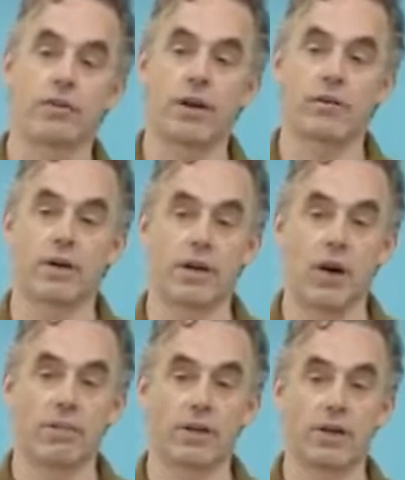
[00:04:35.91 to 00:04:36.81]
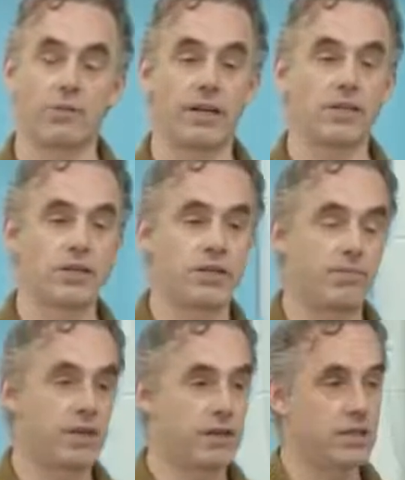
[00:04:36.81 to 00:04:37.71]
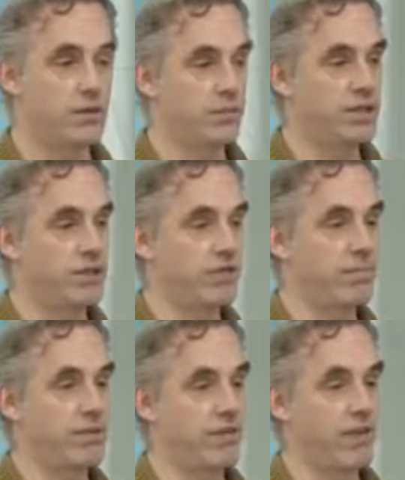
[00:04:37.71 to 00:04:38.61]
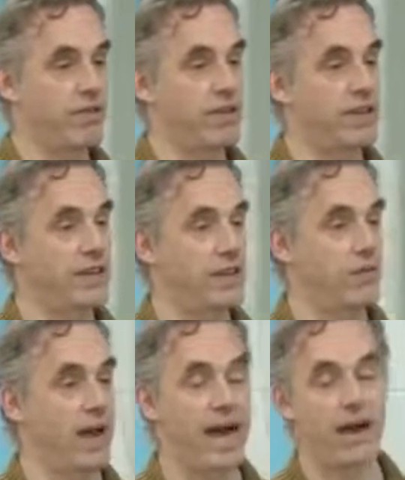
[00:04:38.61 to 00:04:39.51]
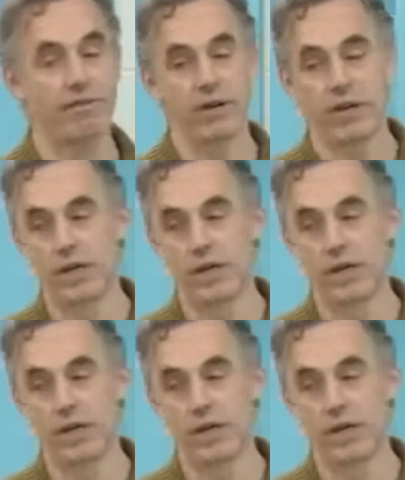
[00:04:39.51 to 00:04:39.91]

to enter a common law relationship because you will be stripped of everything that you have.